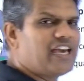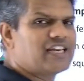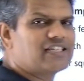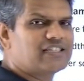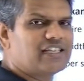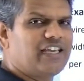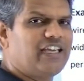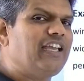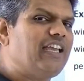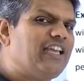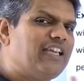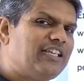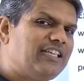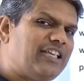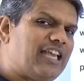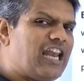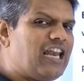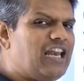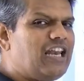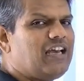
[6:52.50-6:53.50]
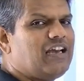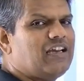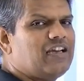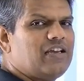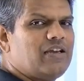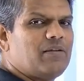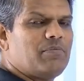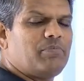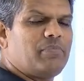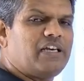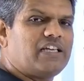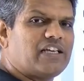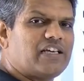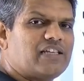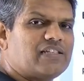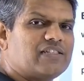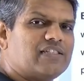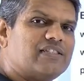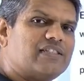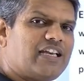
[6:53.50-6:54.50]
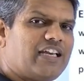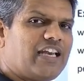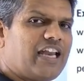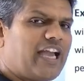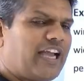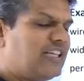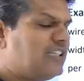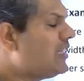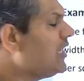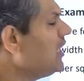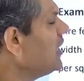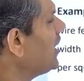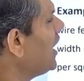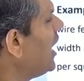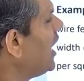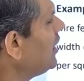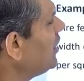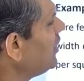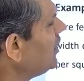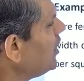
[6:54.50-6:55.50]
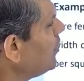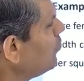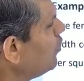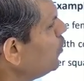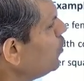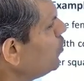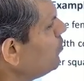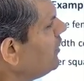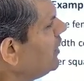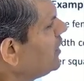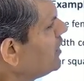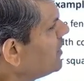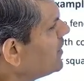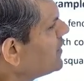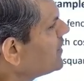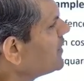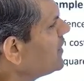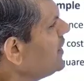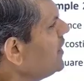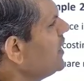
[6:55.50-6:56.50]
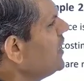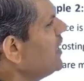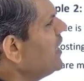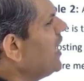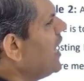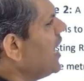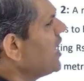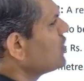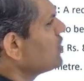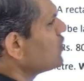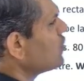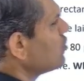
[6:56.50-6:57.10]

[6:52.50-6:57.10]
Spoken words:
saying L meters is the length and W meters has to